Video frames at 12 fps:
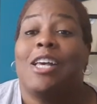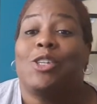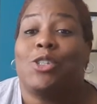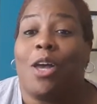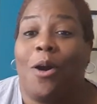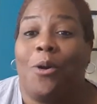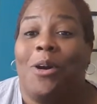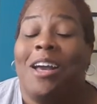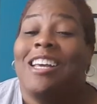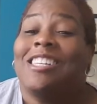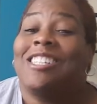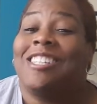So
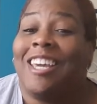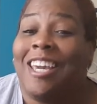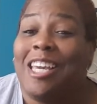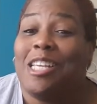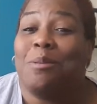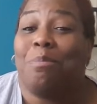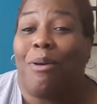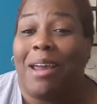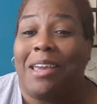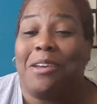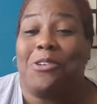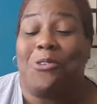she is
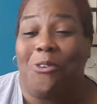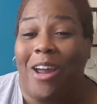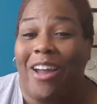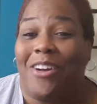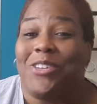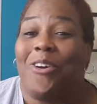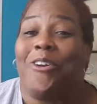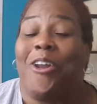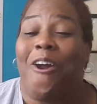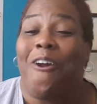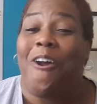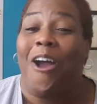breaking ground on
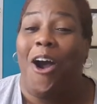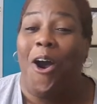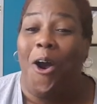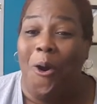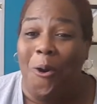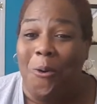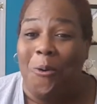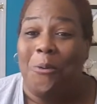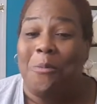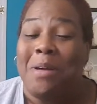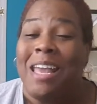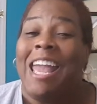her
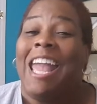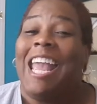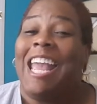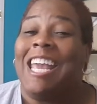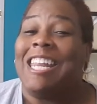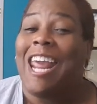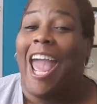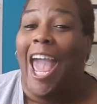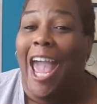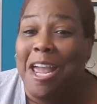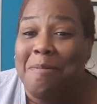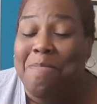home in
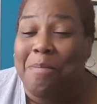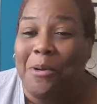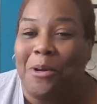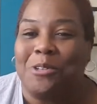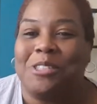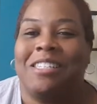April.